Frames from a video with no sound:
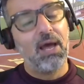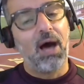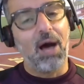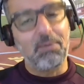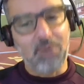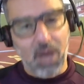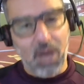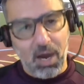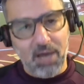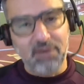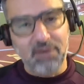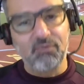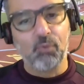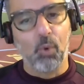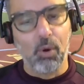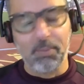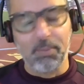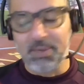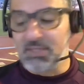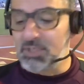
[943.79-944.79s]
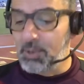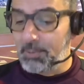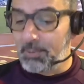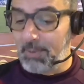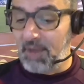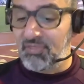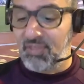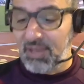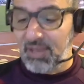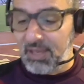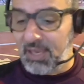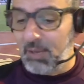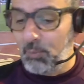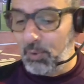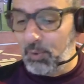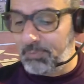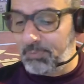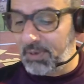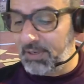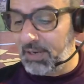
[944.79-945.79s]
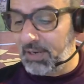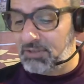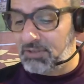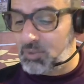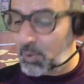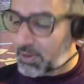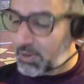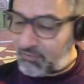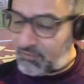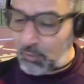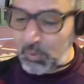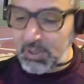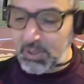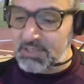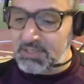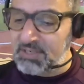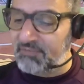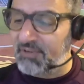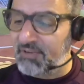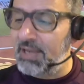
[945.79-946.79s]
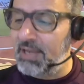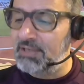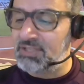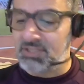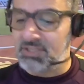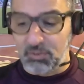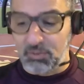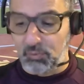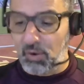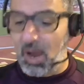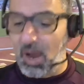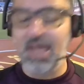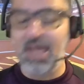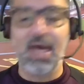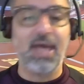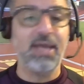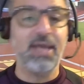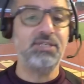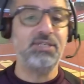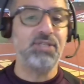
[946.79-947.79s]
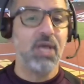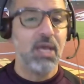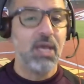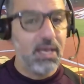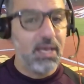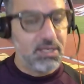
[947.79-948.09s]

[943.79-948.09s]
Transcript: I'm kind of warming to him. I think he would be, 24 years of age is the right age.